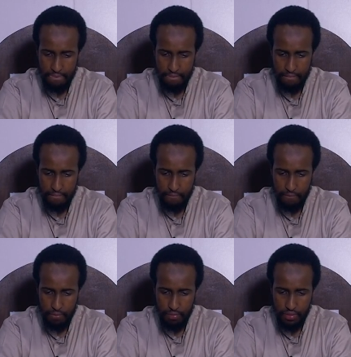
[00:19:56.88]

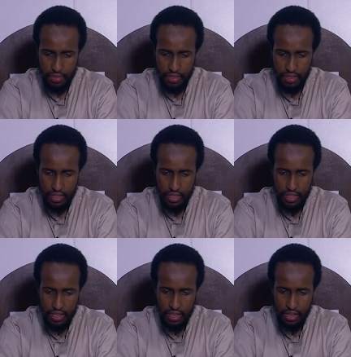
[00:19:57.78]

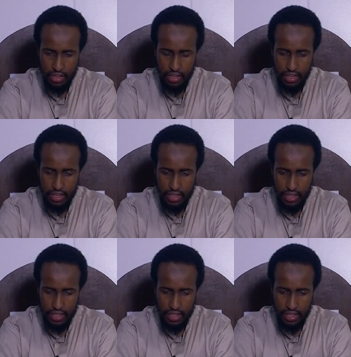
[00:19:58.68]

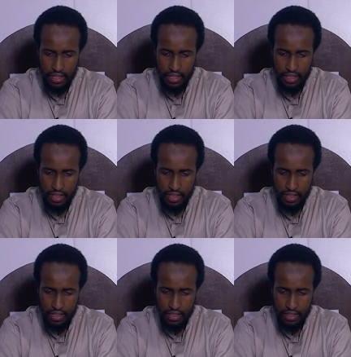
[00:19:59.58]

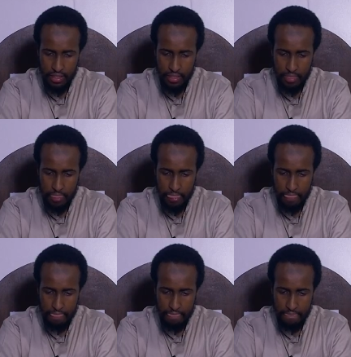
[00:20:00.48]

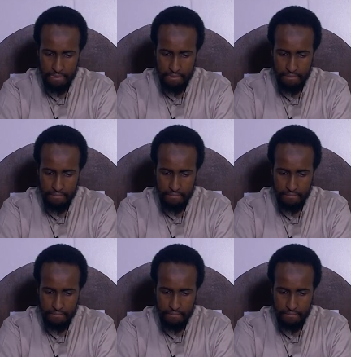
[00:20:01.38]
No one is speaking in this clip.